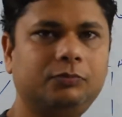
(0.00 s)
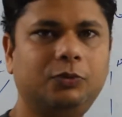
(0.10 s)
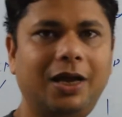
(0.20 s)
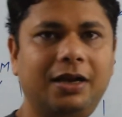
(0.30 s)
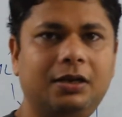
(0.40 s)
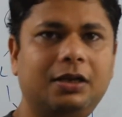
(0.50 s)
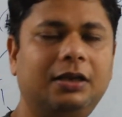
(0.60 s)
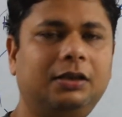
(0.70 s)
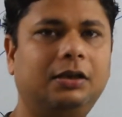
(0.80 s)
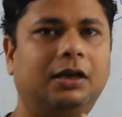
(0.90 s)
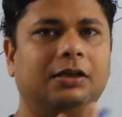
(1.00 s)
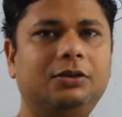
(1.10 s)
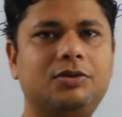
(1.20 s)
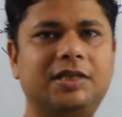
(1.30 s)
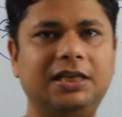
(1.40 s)
When
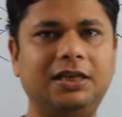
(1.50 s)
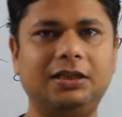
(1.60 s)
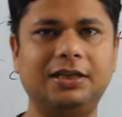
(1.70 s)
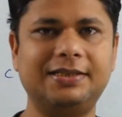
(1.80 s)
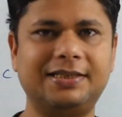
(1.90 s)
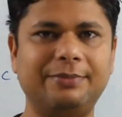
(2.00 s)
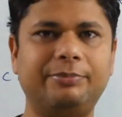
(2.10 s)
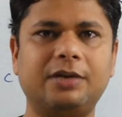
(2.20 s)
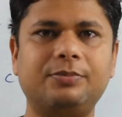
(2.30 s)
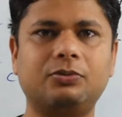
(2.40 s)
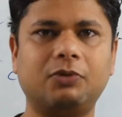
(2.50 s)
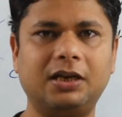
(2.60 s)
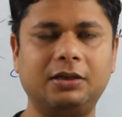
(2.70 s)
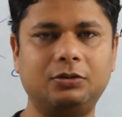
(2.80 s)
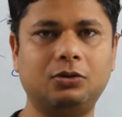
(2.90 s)
you see these symptoms,
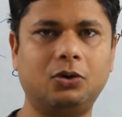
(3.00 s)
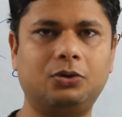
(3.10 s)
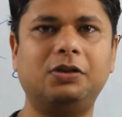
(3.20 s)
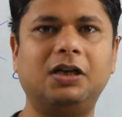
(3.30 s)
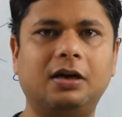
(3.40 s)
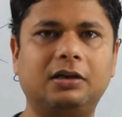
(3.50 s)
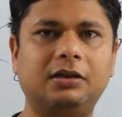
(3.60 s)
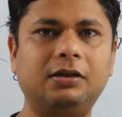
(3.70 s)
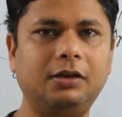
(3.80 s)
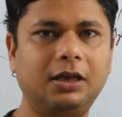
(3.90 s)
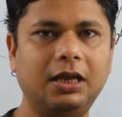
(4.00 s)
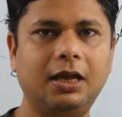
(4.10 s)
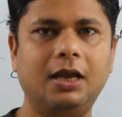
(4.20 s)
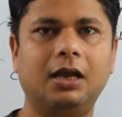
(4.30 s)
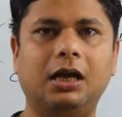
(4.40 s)
when you go to the doctor,
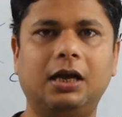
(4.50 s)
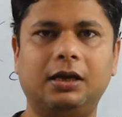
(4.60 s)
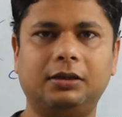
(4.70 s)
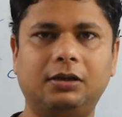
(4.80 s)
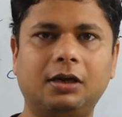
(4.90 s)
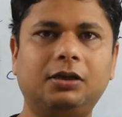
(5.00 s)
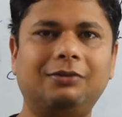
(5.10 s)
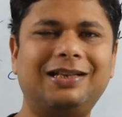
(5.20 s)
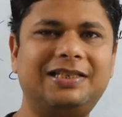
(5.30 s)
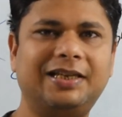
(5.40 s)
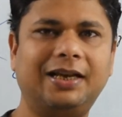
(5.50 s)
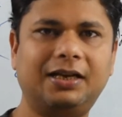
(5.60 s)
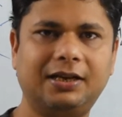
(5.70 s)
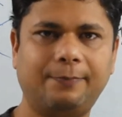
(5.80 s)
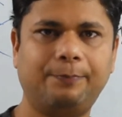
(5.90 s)
doctor will
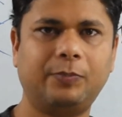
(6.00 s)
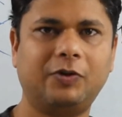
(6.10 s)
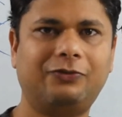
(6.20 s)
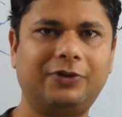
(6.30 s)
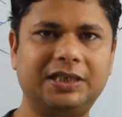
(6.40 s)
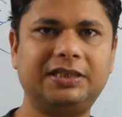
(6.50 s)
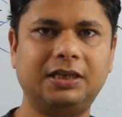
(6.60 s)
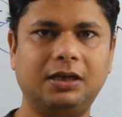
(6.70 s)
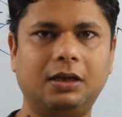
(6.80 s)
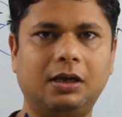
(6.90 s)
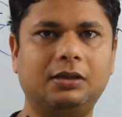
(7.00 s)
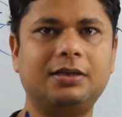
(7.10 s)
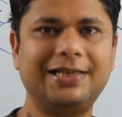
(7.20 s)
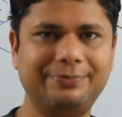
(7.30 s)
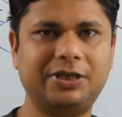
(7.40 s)
check first the
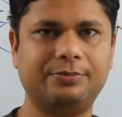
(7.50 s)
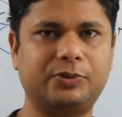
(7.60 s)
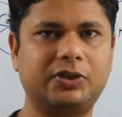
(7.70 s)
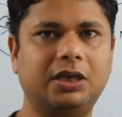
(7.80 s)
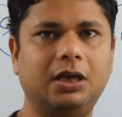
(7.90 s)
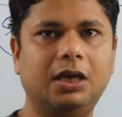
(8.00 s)
symptoms,